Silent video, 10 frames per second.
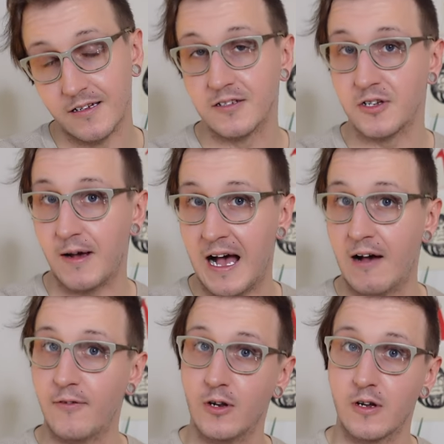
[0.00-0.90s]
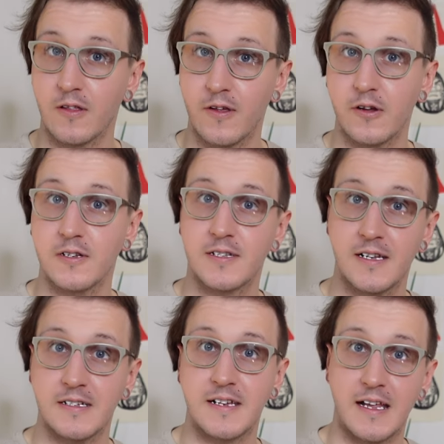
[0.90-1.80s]
So have a look at those
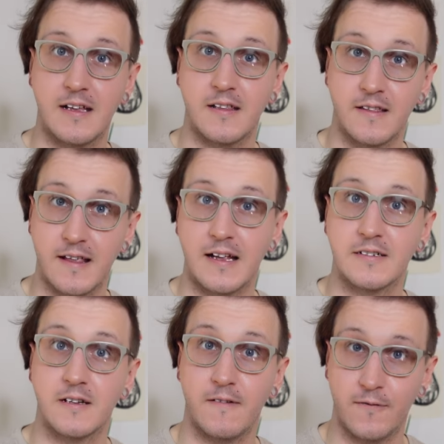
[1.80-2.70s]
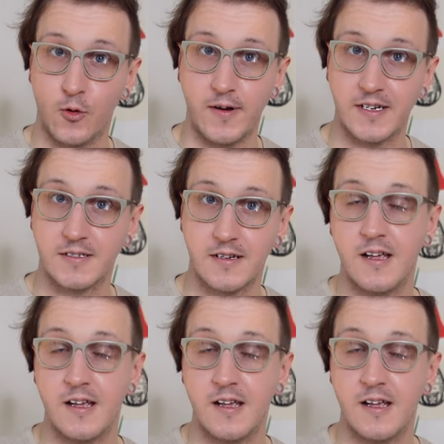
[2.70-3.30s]
and take that for it.